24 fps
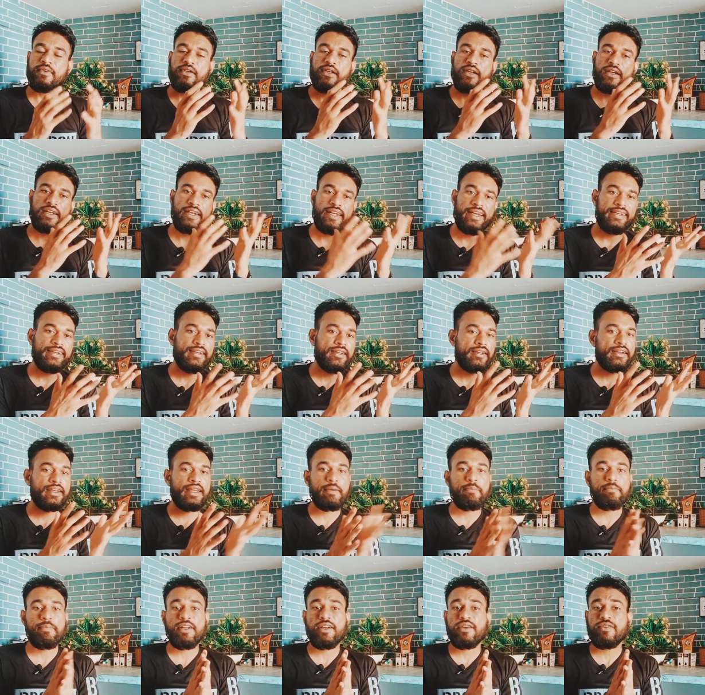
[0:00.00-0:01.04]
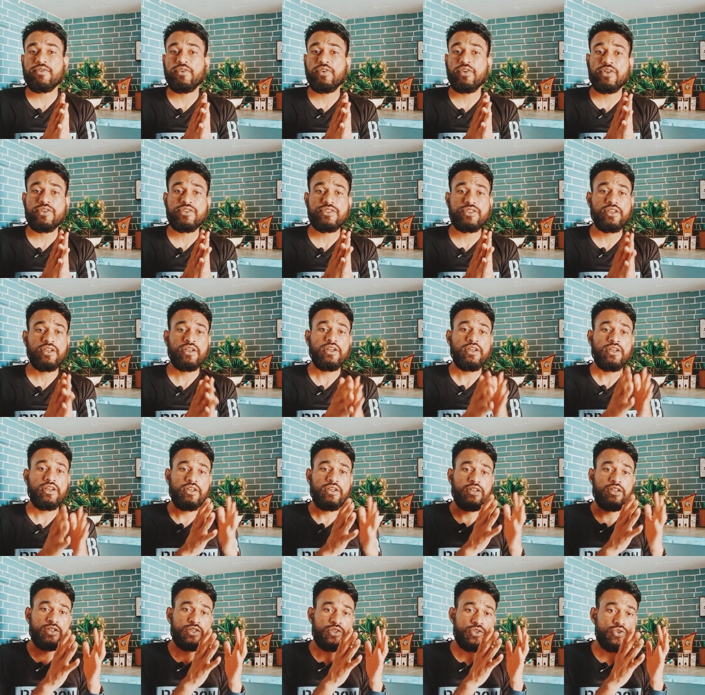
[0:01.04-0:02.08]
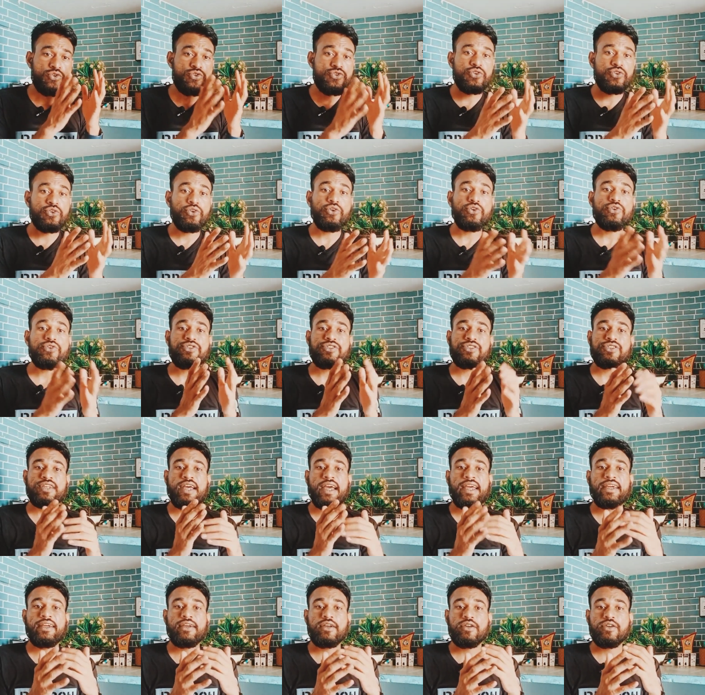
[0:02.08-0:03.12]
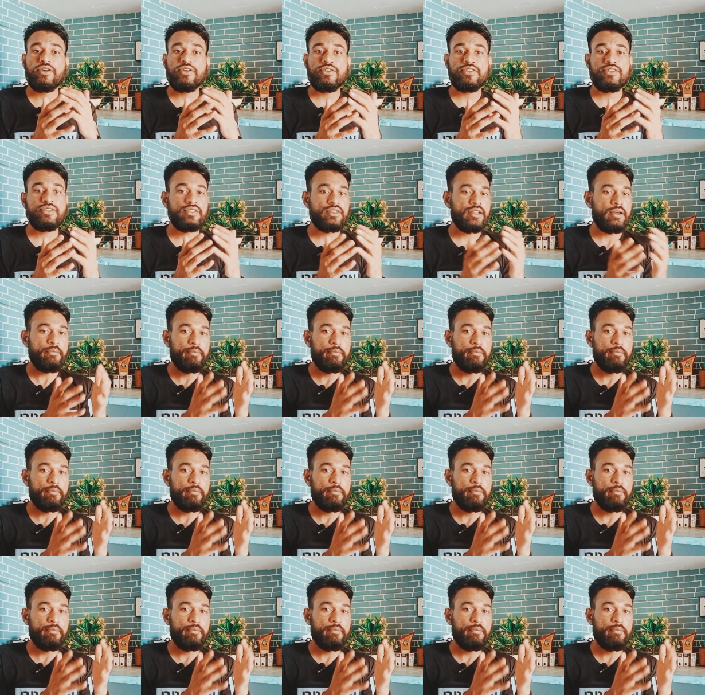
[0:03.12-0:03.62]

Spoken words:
Later, Kepler was to use Tycho's